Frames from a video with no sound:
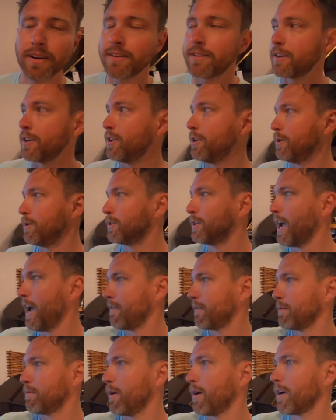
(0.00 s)
It's a huge,
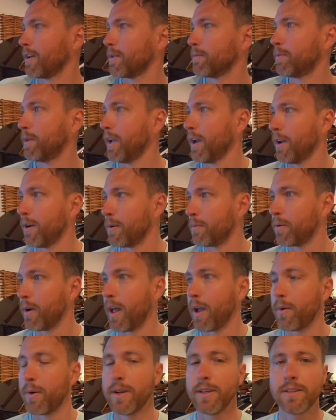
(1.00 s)
heavy part of the piano,
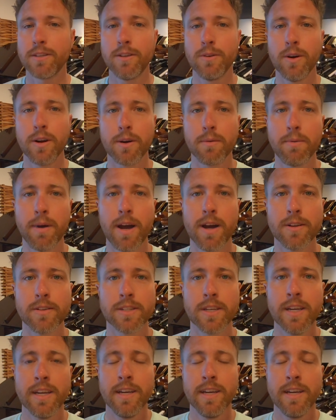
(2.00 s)
probably weighs 200 pounds.